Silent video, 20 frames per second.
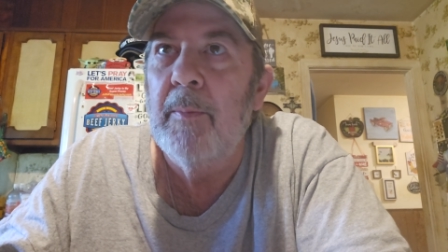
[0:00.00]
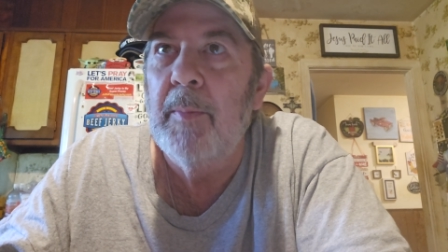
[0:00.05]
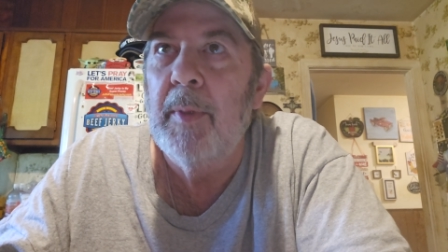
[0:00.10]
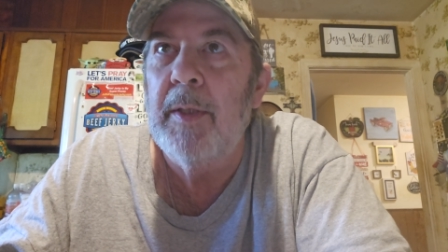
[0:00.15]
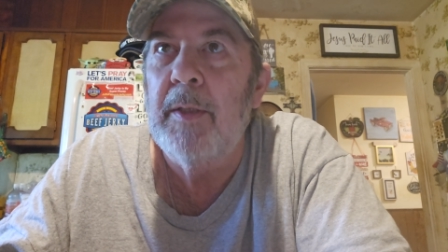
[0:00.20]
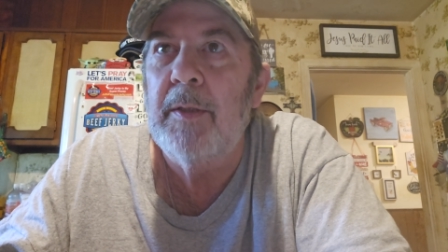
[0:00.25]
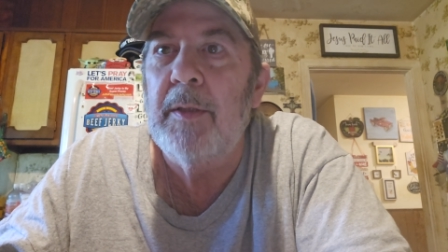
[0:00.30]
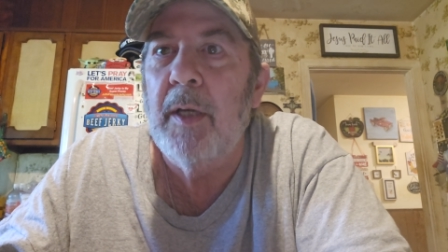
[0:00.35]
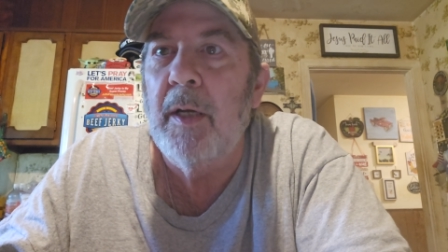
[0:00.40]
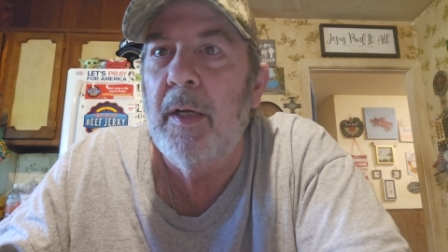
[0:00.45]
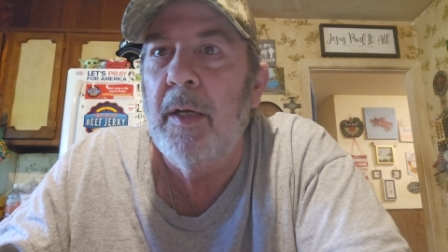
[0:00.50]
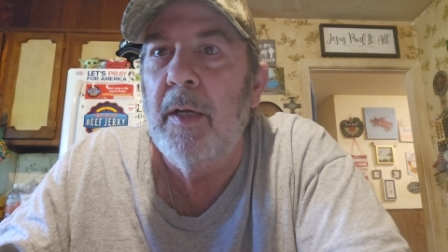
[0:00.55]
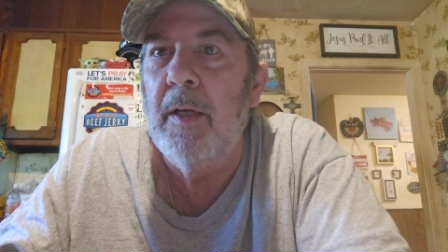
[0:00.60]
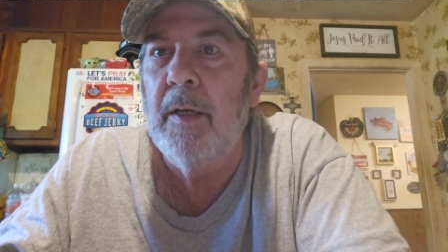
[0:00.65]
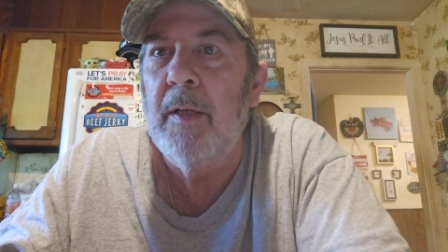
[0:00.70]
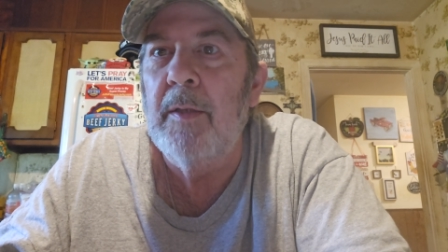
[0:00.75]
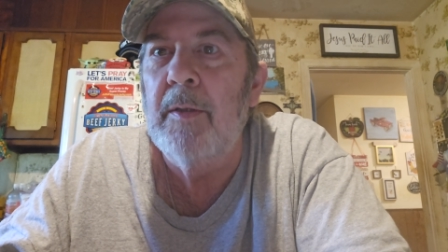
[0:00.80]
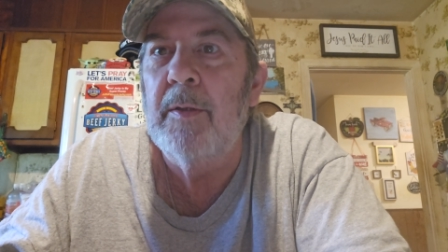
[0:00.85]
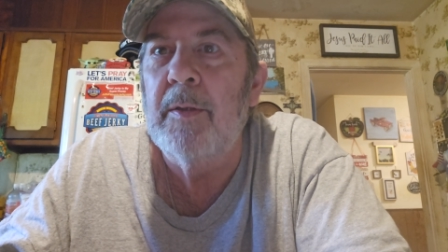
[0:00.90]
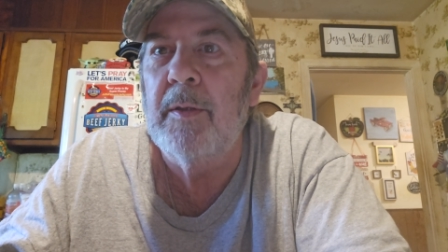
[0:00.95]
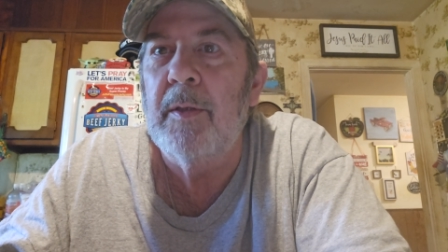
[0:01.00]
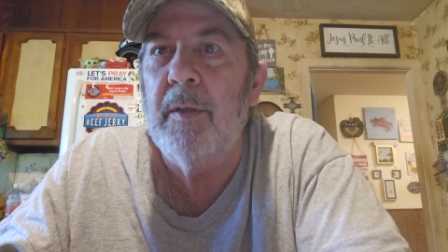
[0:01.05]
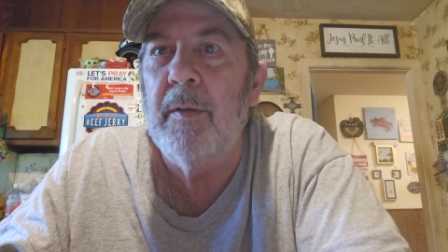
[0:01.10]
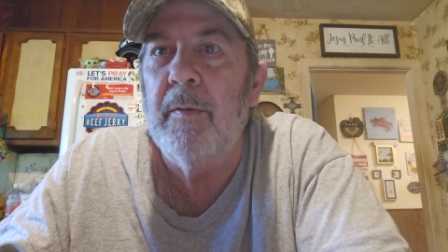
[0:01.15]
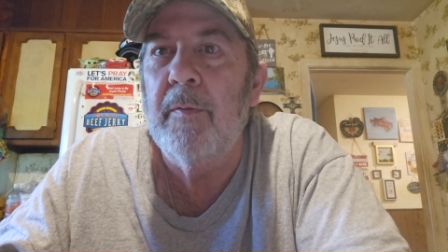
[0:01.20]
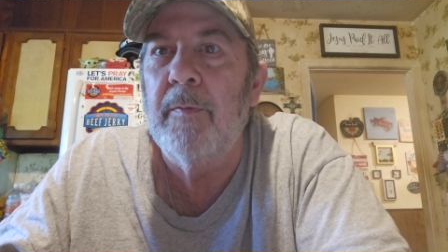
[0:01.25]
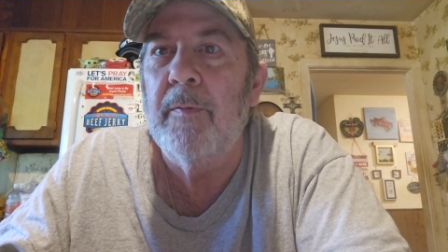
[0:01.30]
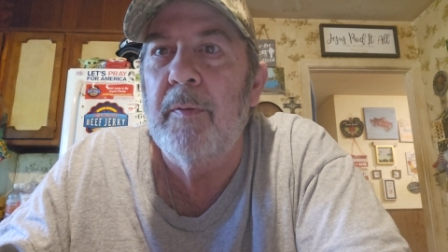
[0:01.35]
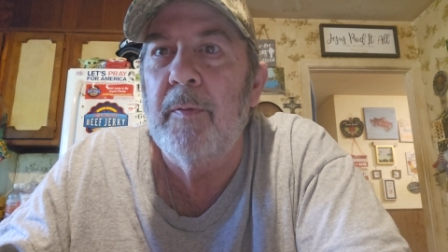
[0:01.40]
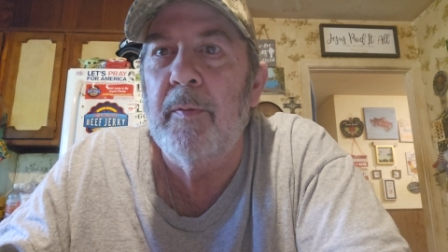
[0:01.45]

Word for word: but tons of